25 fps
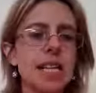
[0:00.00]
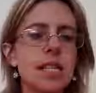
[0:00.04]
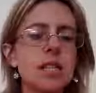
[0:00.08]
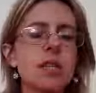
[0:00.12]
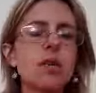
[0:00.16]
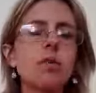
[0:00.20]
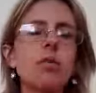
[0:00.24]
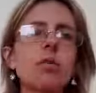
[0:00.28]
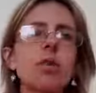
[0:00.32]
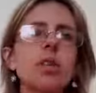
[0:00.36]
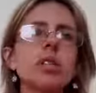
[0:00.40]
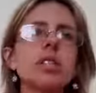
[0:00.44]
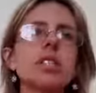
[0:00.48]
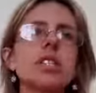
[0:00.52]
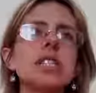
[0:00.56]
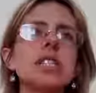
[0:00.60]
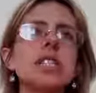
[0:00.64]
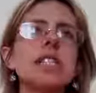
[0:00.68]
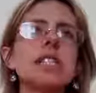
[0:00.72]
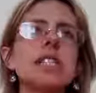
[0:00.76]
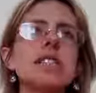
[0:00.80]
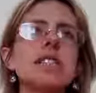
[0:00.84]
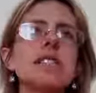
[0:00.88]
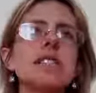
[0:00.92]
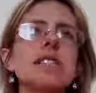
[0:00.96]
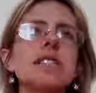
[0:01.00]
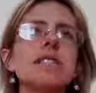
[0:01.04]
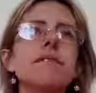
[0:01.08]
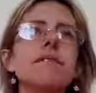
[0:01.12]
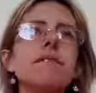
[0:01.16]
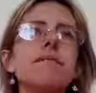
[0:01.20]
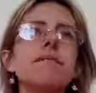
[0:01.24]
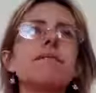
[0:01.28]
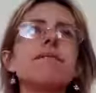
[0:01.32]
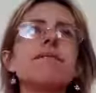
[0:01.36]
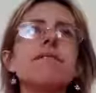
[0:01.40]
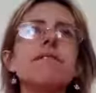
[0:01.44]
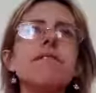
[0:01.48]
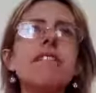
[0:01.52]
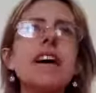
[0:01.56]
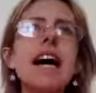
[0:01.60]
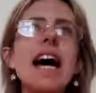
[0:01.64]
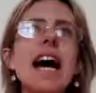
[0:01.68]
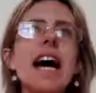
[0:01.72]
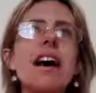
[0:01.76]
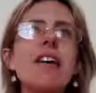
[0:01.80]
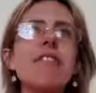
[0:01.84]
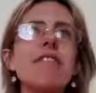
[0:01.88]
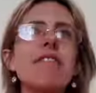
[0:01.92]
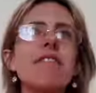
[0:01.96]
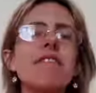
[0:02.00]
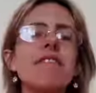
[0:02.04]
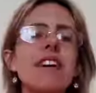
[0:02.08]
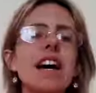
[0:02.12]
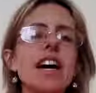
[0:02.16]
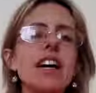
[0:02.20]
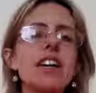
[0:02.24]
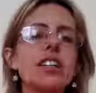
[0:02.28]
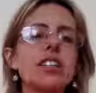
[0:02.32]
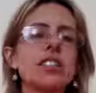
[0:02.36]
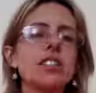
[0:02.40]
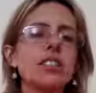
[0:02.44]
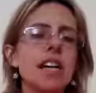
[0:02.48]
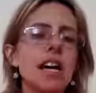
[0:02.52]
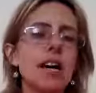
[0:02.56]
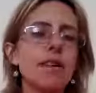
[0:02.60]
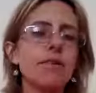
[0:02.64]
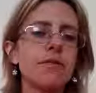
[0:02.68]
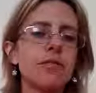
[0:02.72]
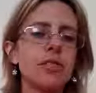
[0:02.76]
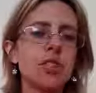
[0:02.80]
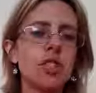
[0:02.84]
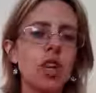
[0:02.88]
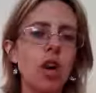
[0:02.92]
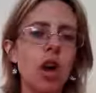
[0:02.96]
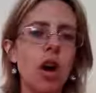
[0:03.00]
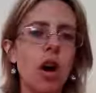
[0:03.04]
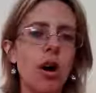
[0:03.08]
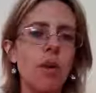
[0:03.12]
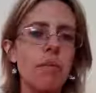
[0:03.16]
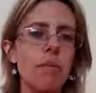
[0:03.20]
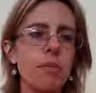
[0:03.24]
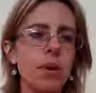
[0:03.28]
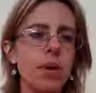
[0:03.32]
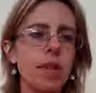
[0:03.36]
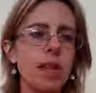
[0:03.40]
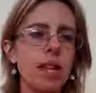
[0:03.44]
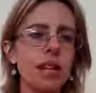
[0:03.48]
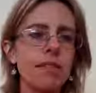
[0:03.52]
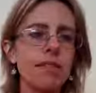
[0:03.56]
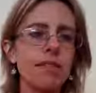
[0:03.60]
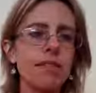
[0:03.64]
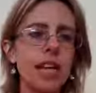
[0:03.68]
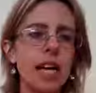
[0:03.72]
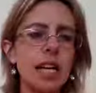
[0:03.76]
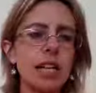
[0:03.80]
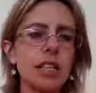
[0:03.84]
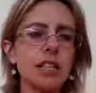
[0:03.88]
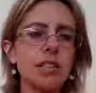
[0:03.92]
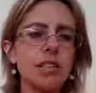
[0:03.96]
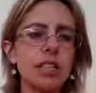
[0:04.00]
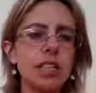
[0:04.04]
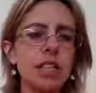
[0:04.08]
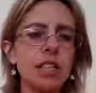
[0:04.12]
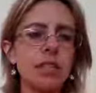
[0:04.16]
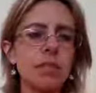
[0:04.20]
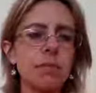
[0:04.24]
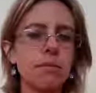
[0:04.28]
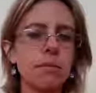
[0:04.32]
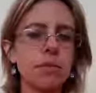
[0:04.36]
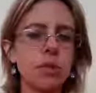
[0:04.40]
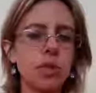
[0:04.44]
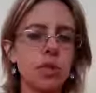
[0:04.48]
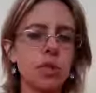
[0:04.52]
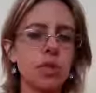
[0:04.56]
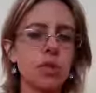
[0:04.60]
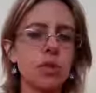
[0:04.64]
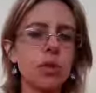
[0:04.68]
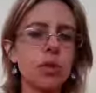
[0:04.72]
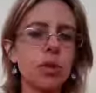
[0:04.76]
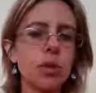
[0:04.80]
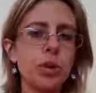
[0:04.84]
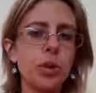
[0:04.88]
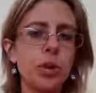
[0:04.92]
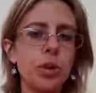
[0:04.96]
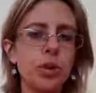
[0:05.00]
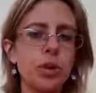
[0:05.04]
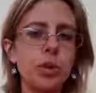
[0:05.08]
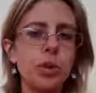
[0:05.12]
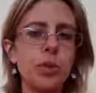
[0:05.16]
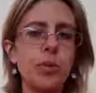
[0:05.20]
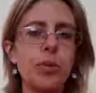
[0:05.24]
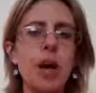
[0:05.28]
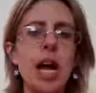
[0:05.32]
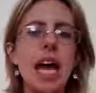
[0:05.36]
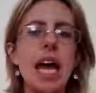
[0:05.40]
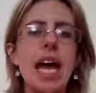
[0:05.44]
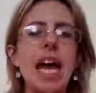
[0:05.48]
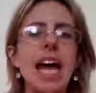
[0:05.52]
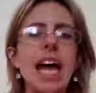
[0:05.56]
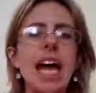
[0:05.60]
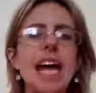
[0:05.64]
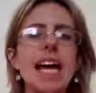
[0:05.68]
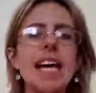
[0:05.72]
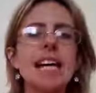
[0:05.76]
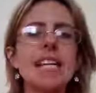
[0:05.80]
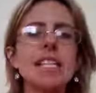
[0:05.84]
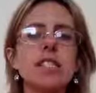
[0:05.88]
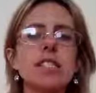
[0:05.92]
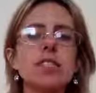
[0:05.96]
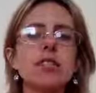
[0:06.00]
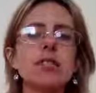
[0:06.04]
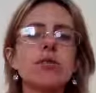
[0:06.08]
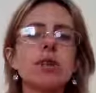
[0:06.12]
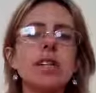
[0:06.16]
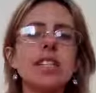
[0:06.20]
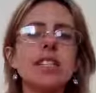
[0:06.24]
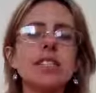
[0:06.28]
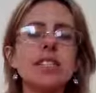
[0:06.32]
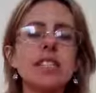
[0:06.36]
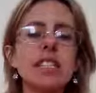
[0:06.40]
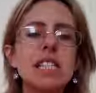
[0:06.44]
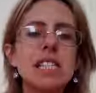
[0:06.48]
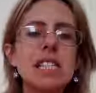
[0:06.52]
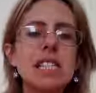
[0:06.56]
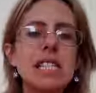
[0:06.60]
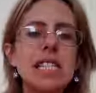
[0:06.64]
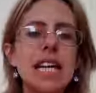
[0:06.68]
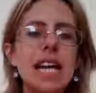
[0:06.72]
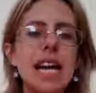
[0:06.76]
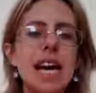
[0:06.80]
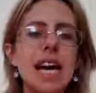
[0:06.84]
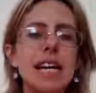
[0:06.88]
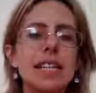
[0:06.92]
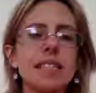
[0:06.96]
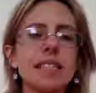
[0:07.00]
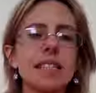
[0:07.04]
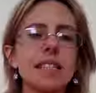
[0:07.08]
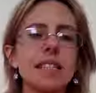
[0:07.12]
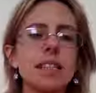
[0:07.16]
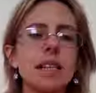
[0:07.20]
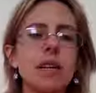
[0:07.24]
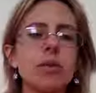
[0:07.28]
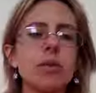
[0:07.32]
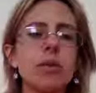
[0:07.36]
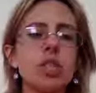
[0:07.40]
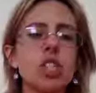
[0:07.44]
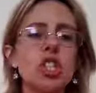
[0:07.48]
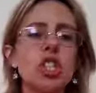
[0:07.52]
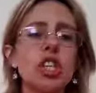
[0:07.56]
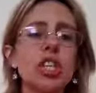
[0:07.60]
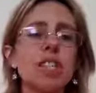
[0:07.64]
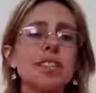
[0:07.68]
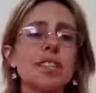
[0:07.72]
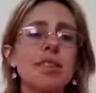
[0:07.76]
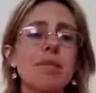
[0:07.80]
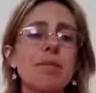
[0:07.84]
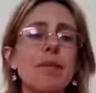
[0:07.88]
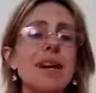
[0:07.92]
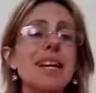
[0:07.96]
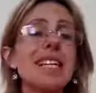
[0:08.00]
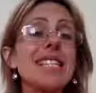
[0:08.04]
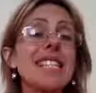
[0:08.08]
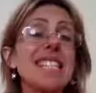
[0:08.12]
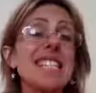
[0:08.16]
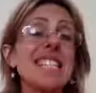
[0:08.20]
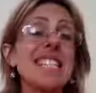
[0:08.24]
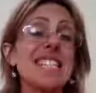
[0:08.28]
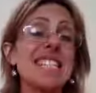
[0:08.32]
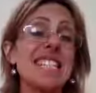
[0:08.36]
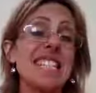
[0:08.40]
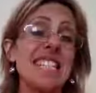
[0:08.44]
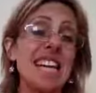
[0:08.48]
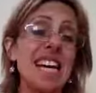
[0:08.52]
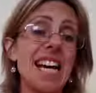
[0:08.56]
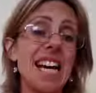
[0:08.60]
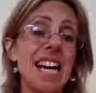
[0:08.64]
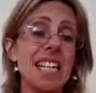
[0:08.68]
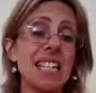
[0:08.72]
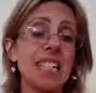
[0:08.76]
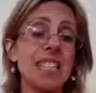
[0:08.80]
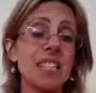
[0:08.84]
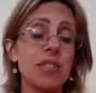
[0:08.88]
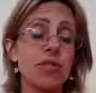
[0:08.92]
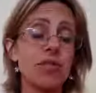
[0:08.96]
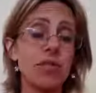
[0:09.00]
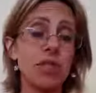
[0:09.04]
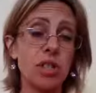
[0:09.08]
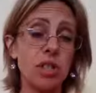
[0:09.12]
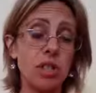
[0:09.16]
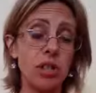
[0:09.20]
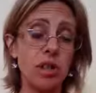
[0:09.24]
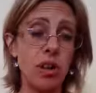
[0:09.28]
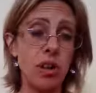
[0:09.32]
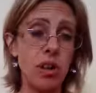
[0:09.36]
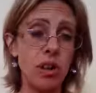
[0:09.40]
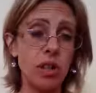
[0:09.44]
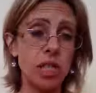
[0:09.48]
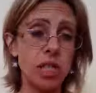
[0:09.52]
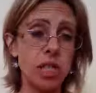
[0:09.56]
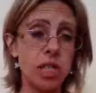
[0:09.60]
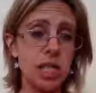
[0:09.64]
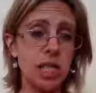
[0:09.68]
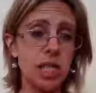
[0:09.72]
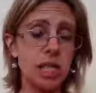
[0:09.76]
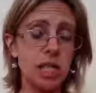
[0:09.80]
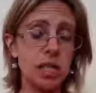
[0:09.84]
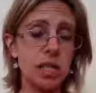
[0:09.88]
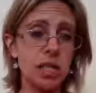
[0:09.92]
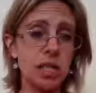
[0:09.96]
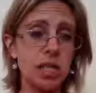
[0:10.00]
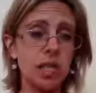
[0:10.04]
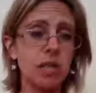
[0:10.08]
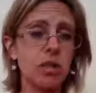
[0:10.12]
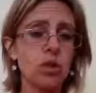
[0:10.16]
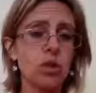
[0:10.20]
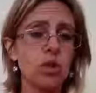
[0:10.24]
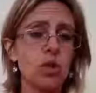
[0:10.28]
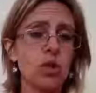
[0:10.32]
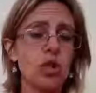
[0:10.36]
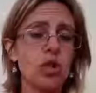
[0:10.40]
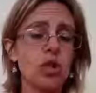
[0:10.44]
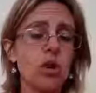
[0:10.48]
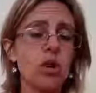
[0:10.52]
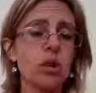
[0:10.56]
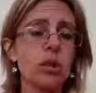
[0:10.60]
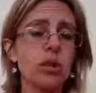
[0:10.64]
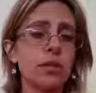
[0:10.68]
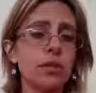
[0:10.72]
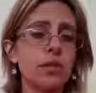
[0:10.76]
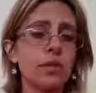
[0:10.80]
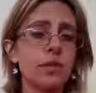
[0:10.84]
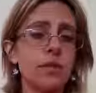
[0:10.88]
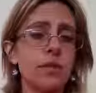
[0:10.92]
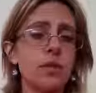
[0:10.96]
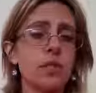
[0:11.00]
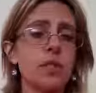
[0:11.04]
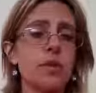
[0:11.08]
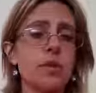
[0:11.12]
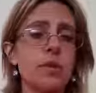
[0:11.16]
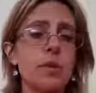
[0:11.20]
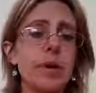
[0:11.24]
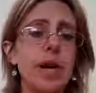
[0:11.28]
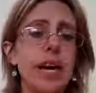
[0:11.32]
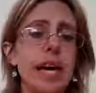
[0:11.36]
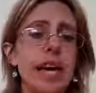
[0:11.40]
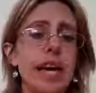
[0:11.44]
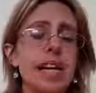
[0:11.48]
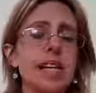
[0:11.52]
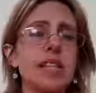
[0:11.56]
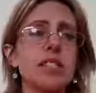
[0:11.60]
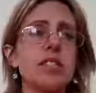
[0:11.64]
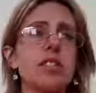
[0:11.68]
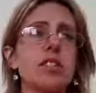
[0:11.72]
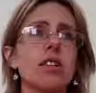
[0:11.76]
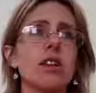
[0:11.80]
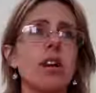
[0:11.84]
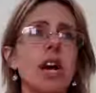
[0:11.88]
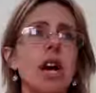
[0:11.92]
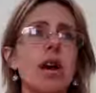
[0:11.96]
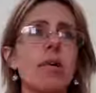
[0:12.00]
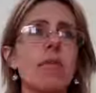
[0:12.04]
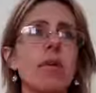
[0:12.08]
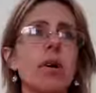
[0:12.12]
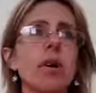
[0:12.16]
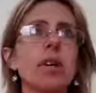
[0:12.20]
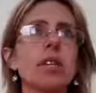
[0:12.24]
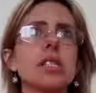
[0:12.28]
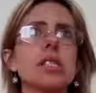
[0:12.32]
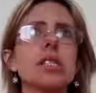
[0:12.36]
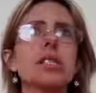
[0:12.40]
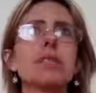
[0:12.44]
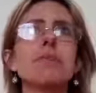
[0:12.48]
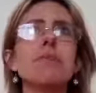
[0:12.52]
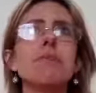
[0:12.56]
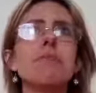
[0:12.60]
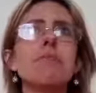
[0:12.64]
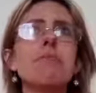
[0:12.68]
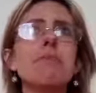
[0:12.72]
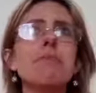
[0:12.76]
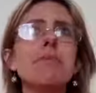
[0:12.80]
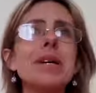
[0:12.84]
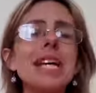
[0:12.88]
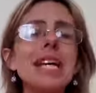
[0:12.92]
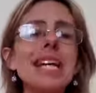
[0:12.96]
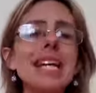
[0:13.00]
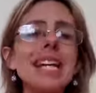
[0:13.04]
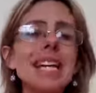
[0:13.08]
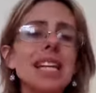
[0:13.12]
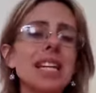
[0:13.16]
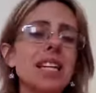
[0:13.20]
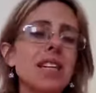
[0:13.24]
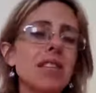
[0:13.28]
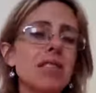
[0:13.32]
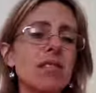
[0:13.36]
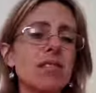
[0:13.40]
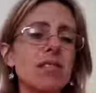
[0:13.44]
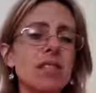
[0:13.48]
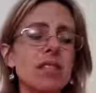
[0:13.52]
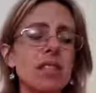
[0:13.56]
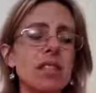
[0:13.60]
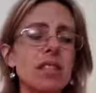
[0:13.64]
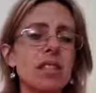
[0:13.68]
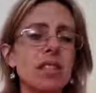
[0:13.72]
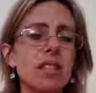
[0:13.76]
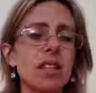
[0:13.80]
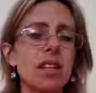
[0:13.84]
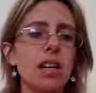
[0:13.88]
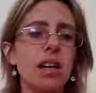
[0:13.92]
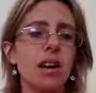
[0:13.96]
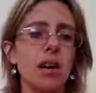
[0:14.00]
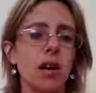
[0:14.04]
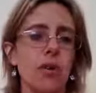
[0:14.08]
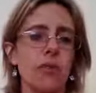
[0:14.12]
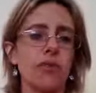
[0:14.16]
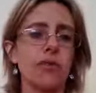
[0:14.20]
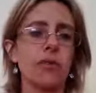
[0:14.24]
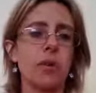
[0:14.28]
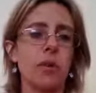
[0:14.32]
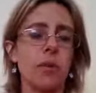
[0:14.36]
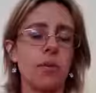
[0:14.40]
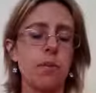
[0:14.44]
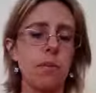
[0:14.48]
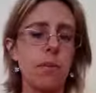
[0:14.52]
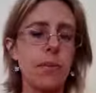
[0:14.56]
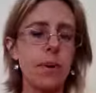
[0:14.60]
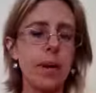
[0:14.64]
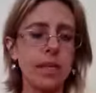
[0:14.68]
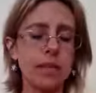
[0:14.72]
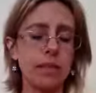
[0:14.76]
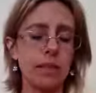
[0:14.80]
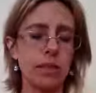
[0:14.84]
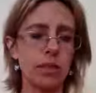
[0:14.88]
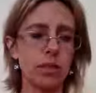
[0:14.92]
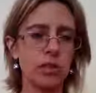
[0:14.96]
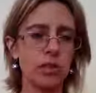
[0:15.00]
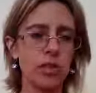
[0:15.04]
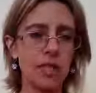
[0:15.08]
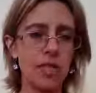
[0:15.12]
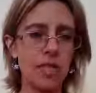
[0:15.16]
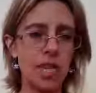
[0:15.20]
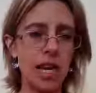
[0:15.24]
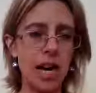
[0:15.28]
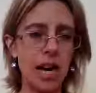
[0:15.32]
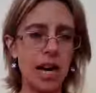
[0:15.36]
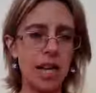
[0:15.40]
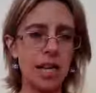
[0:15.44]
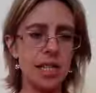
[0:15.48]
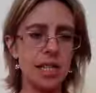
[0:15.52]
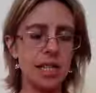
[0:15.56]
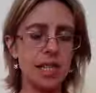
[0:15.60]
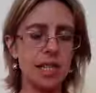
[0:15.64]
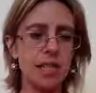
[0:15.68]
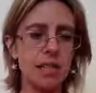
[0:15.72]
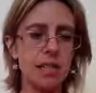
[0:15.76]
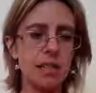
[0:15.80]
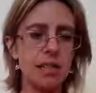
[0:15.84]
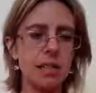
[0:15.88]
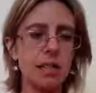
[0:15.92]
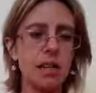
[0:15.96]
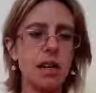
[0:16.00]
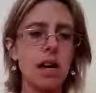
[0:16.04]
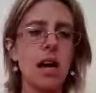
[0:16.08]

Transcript: So what is the very, very tough job that the algorithm must do is to understand which are the best 10 results to show on the first page amongst the billions of competitor sites.